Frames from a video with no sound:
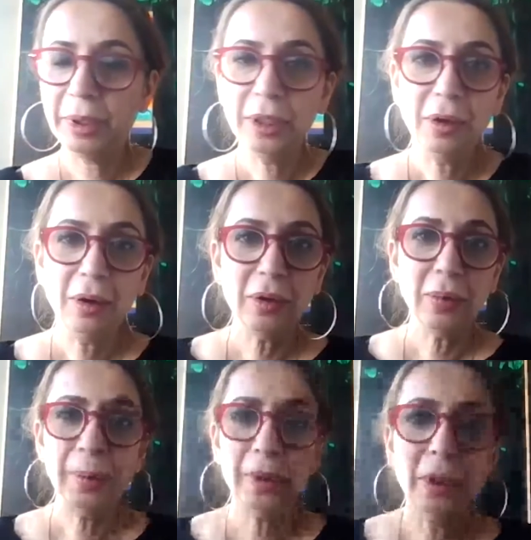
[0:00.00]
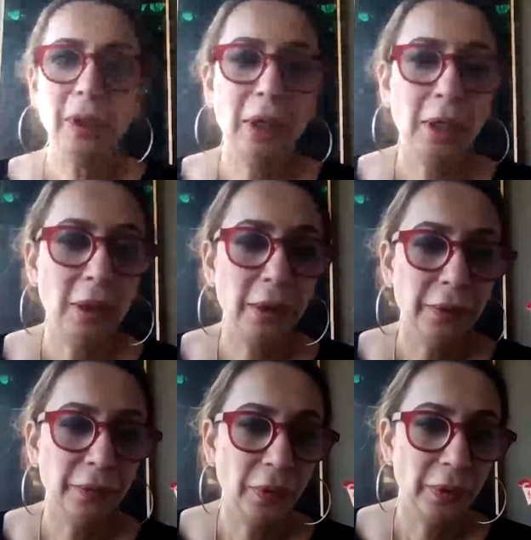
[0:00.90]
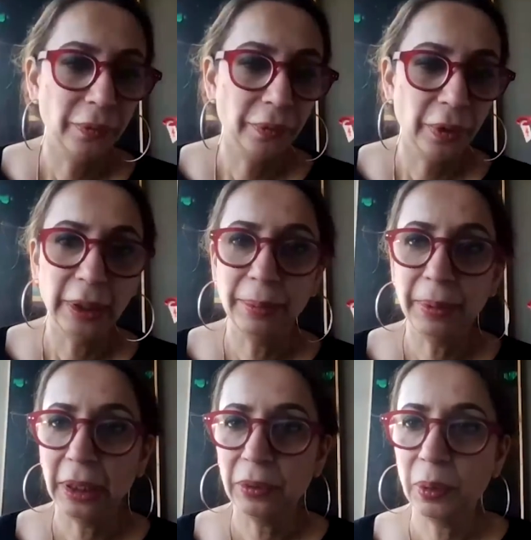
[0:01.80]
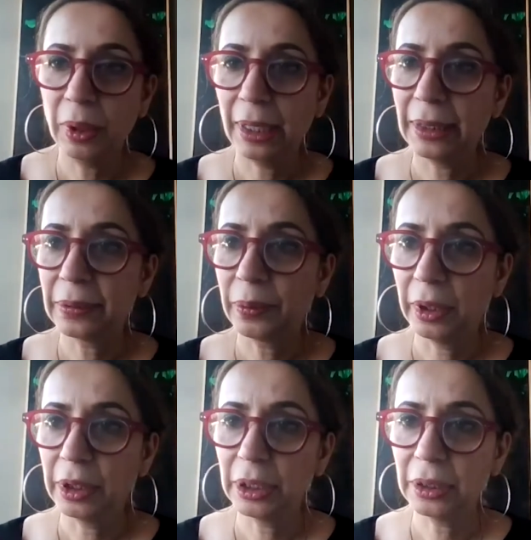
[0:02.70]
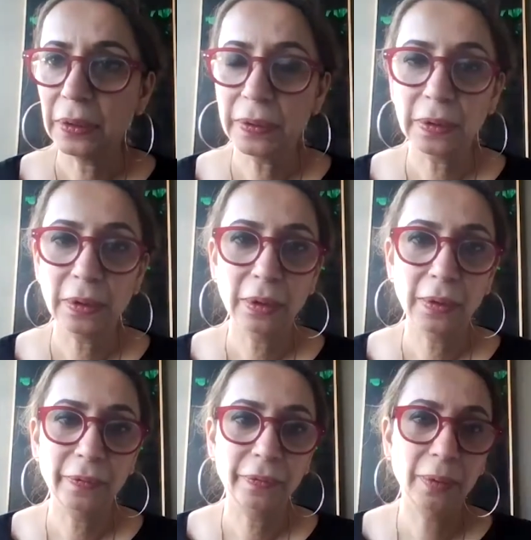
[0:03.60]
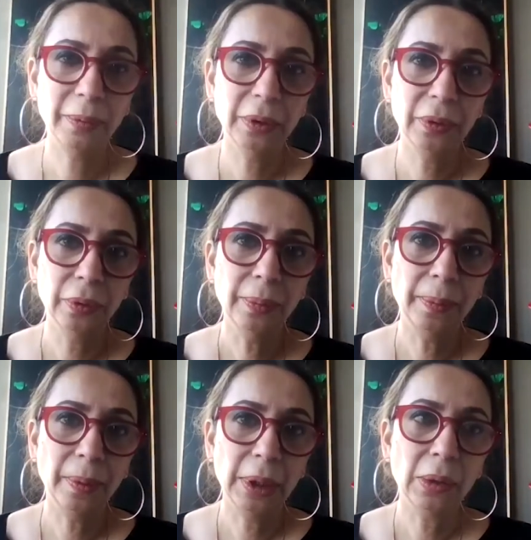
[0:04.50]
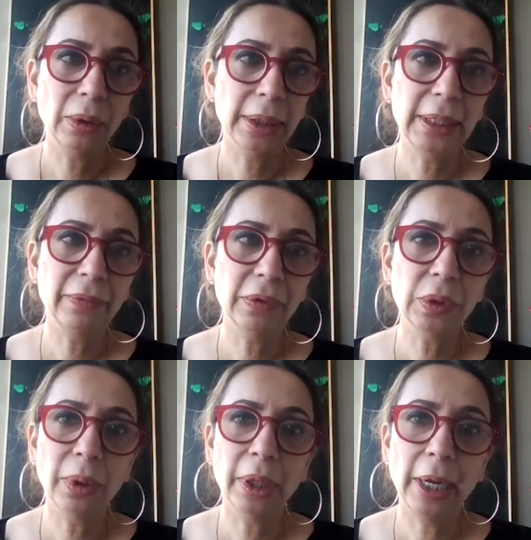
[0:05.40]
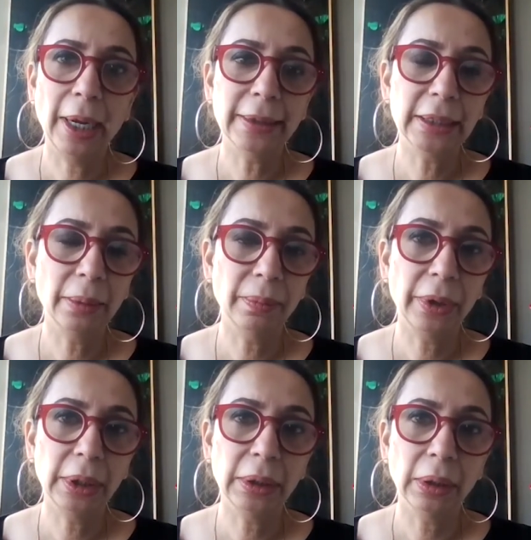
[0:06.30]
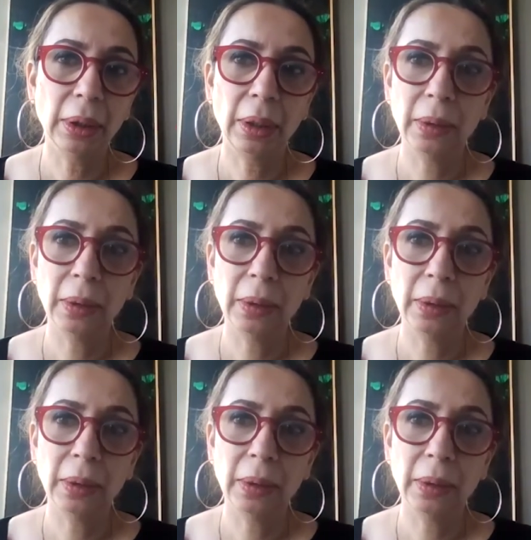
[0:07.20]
I'm going to open uh, the forum for anybody who has questions uh, from the group. Unless, David, you want to add something